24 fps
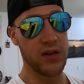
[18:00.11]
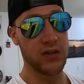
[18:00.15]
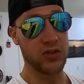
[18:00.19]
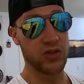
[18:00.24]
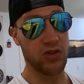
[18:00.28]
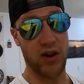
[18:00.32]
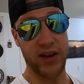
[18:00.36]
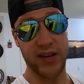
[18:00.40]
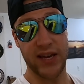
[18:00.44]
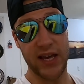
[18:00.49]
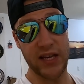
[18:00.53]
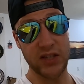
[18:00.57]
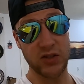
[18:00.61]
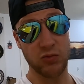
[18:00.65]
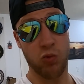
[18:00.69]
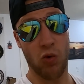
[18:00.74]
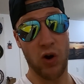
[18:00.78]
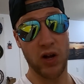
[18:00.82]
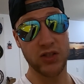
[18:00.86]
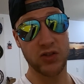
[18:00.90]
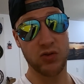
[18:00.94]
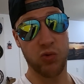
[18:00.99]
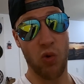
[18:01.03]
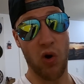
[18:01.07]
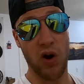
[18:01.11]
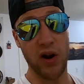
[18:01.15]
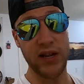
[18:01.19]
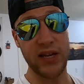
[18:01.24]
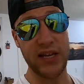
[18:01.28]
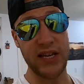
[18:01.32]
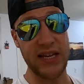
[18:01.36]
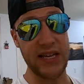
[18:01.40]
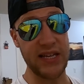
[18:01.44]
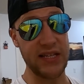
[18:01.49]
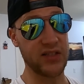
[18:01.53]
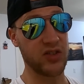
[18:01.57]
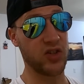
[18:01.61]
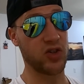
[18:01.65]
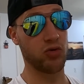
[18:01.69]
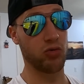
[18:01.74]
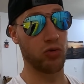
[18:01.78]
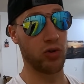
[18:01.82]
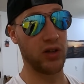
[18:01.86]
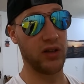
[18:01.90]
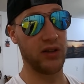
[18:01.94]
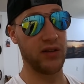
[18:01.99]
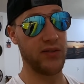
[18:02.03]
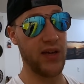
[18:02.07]
so I guess 120 isn't
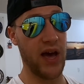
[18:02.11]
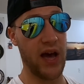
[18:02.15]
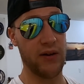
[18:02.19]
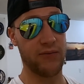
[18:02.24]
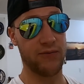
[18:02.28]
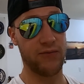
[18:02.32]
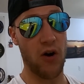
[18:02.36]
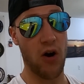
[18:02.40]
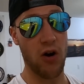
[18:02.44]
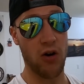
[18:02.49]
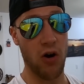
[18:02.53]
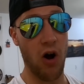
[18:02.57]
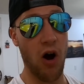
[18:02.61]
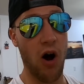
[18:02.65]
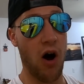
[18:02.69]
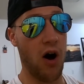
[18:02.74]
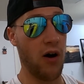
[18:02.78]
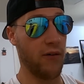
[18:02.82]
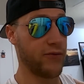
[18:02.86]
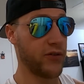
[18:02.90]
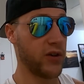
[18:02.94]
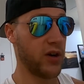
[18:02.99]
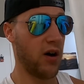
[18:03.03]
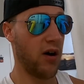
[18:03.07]
really that far off.